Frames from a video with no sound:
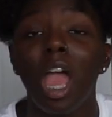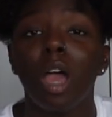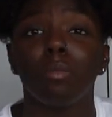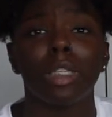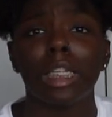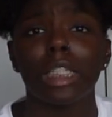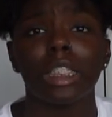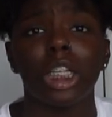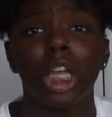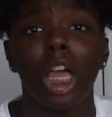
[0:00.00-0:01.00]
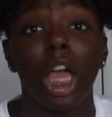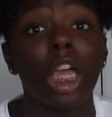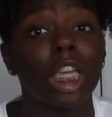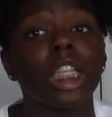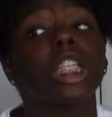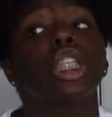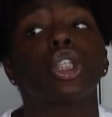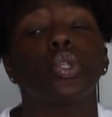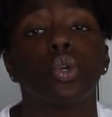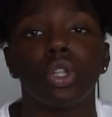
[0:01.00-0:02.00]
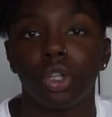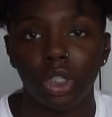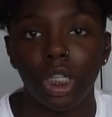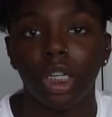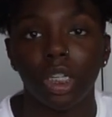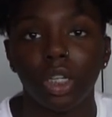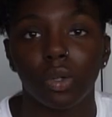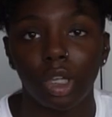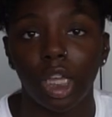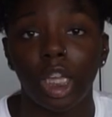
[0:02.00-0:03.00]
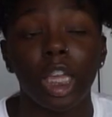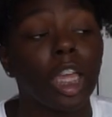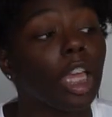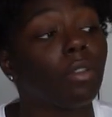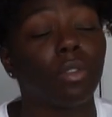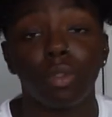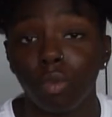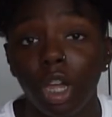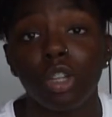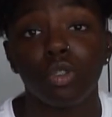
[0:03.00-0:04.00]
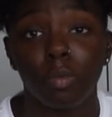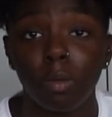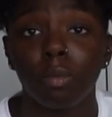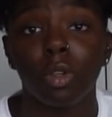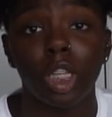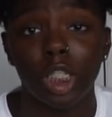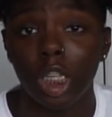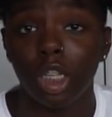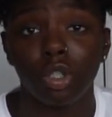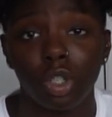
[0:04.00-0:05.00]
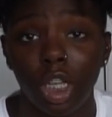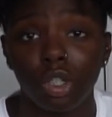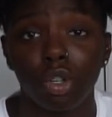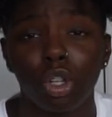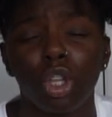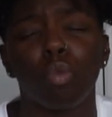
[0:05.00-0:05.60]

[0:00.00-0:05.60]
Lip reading: Because again, this is your learning, okay? If the 300 people inside your lecture are like,